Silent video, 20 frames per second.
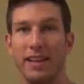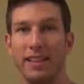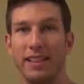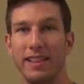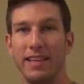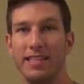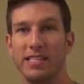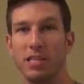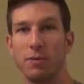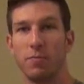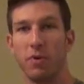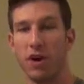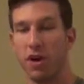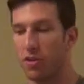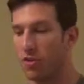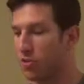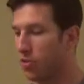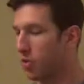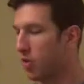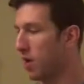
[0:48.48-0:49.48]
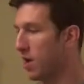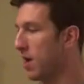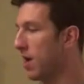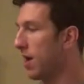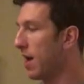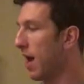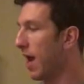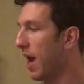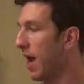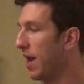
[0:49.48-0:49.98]
Elizabeth
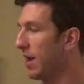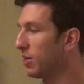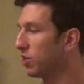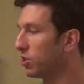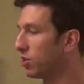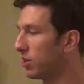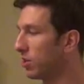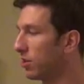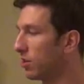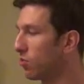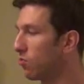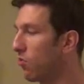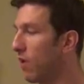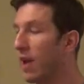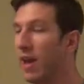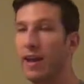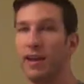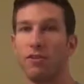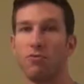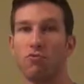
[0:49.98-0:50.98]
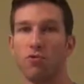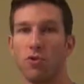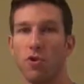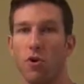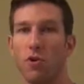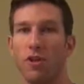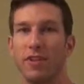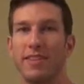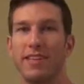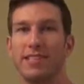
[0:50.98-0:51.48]
ancient grain
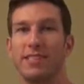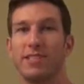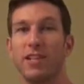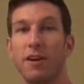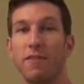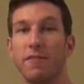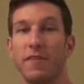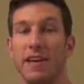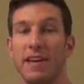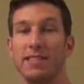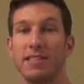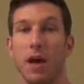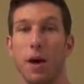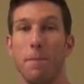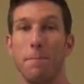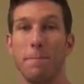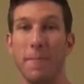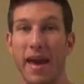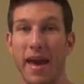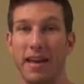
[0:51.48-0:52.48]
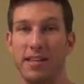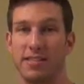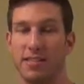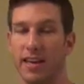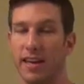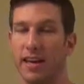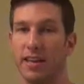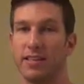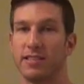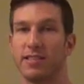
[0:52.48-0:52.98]
granola. This stuff is
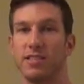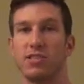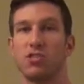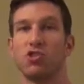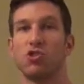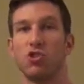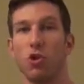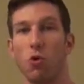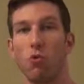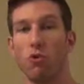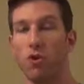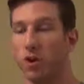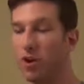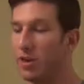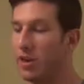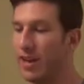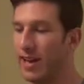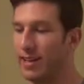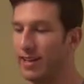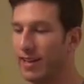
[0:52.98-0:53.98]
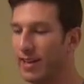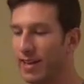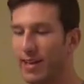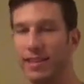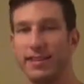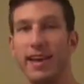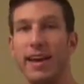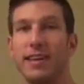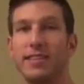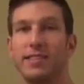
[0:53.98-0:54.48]
amazing. This is so good. It,
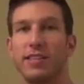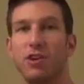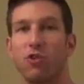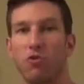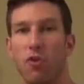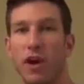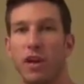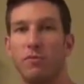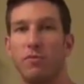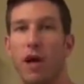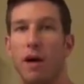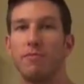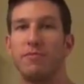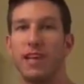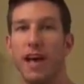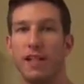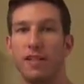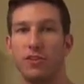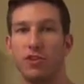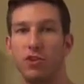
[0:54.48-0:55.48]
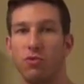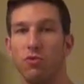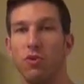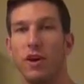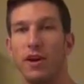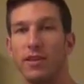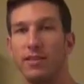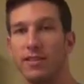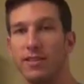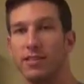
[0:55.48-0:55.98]
it, tastes incredible. I'm telling
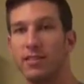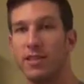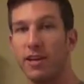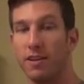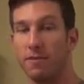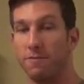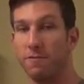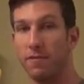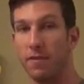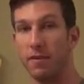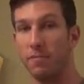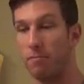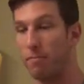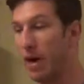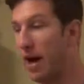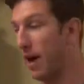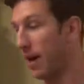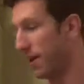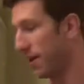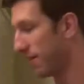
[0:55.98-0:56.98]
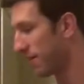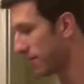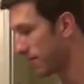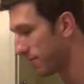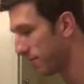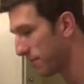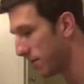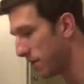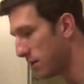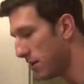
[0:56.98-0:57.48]
you, this stuff, buy
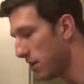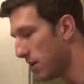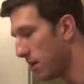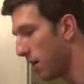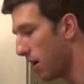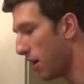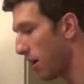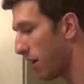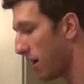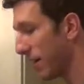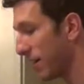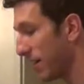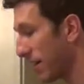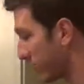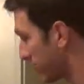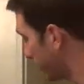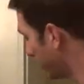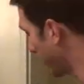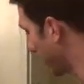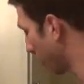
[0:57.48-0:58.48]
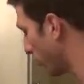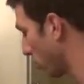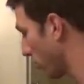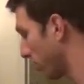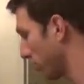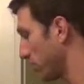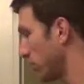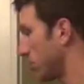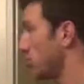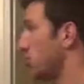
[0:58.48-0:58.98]
it. All right, next thing I'm
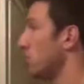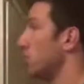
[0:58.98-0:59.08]
going to